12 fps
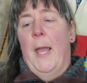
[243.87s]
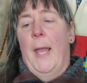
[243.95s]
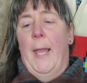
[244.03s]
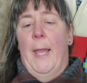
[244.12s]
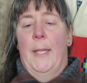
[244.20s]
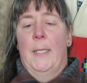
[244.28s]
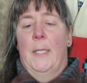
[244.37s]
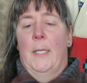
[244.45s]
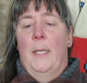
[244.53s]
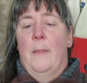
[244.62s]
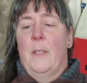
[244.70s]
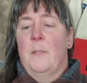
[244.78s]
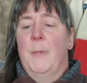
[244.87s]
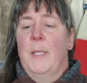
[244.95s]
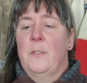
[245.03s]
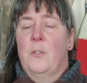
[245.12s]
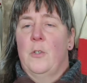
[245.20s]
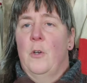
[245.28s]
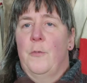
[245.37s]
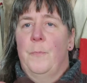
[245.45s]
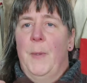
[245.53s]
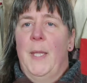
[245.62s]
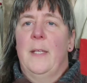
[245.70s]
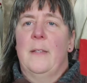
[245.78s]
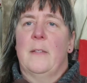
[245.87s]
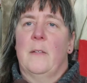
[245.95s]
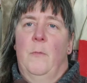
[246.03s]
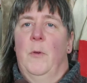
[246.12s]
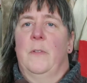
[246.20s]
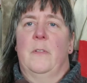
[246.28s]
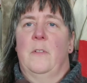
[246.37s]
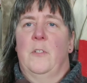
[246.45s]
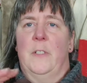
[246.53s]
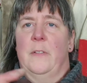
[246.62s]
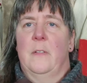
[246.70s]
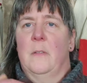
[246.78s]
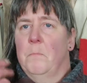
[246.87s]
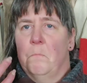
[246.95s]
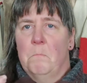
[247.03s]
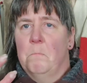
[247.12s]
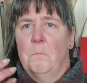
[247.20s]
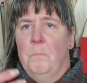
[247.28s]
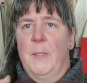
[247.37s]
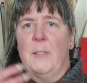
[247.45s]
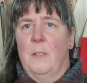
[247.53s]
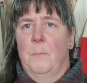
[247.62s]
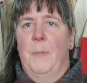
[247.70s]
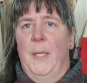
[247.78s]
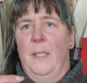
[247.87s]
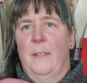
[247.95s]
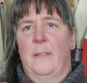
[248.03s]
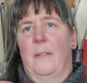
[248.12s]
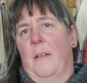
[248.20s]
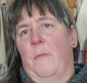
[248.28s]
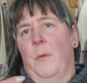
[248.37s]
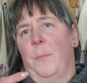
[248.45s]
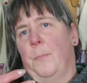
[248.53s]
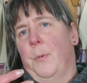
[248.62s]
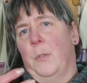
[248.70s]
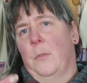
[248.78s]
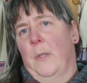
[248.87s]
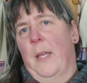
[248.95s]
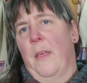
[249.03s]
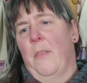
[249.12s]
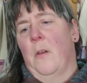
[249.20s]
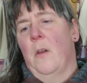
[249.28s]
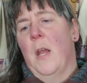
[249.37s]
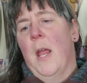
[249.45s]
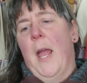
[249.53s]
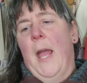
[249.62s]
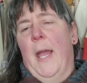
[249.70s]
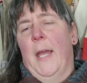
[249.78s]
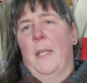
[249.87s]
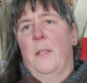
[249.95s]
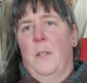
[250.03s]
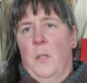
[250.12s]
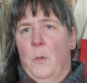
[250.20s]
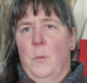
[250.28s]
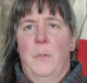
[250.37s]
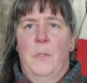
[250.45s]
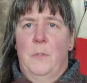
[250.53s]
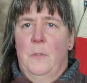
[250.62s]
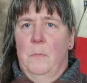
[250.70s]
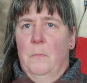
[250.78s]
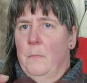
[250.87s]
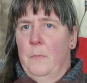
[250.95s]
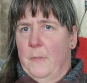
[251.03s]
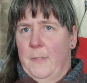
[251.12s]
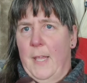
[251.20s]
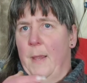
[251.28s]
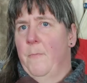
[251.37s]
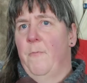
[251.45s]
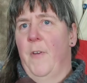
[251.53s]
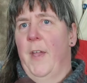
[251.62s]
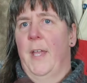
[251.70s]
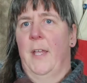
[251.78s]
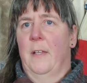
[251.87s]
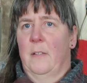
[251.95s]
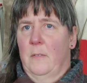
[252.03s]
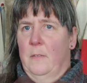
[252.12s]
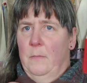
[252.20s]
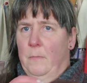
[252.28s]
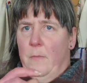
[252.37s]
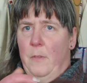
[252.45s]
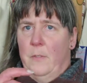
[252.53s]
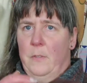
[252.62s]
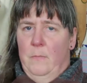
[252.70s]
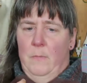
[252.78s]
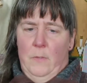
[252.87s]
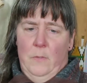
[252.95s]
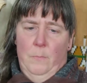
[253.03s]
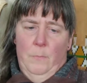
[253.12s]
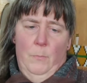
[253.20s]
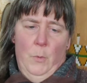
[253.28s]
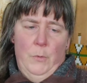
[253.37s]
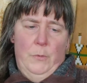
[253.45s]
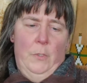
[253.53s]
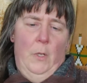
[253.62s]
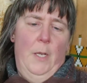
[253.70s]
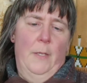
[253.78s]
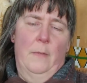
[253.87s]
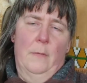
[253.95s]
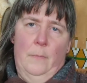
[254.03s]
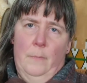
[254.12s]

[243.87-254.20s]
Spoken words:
And this mixture of beads, there was just bits and pieces that were put together and used the same way as this more solid